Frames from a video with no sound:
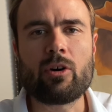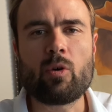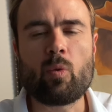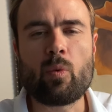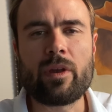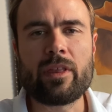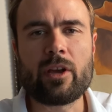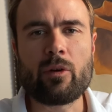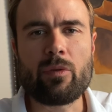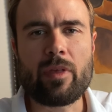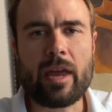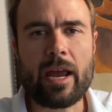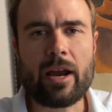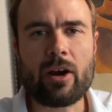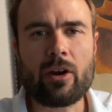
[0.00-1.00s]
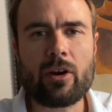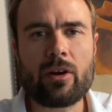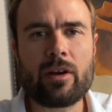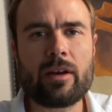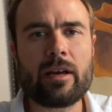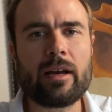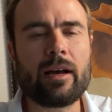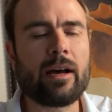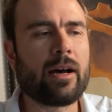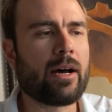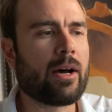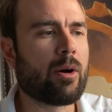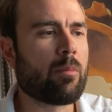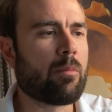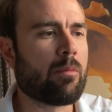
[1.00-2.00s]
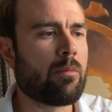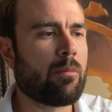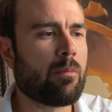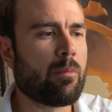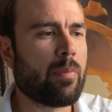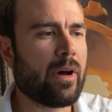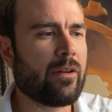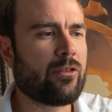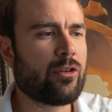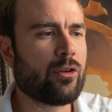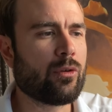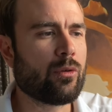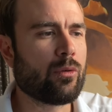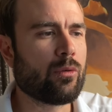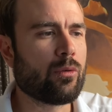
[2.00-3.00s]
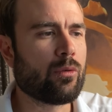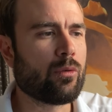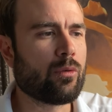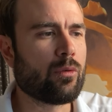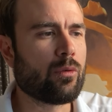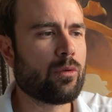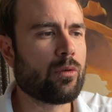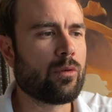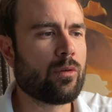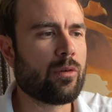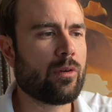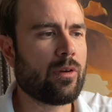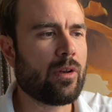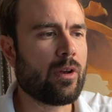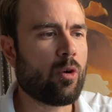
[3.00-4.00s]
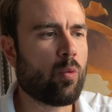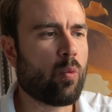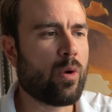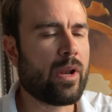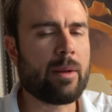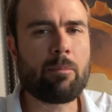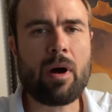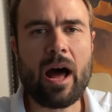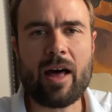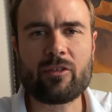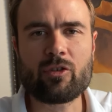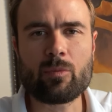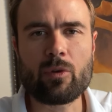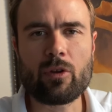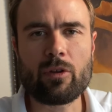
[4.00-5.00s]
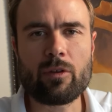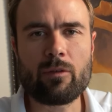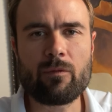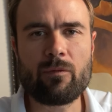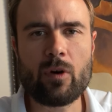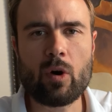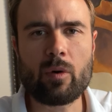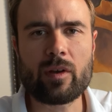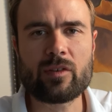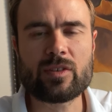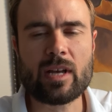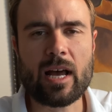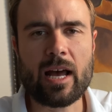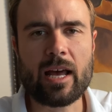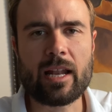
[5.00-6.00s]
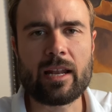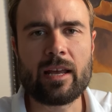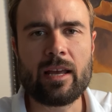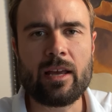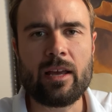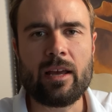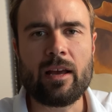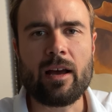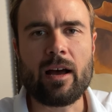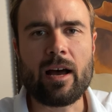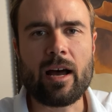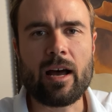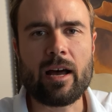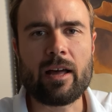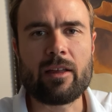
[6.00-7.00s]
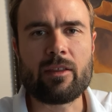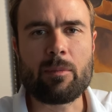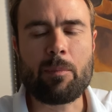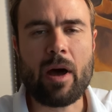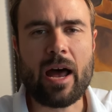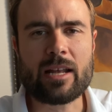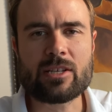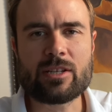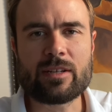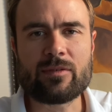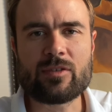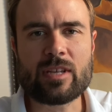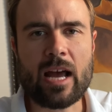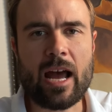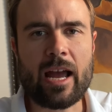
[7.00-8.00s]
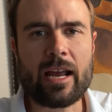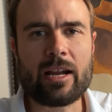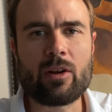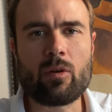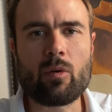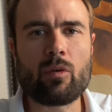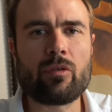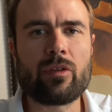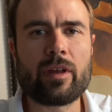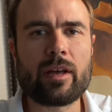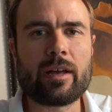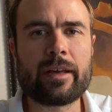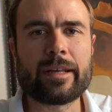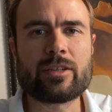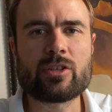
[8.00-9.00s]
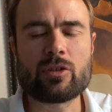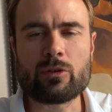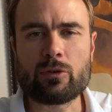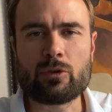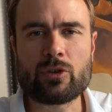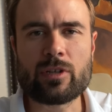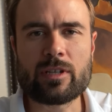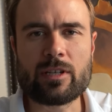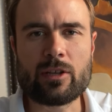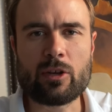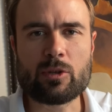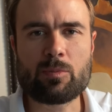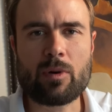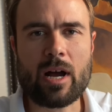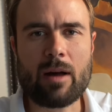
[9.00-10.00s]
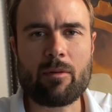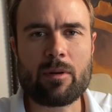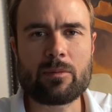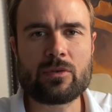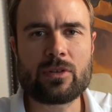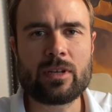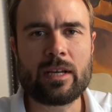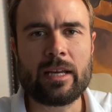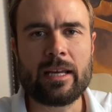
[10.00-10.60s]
when they're there, but to, when possible, focus on the positive side or the solution to those problems.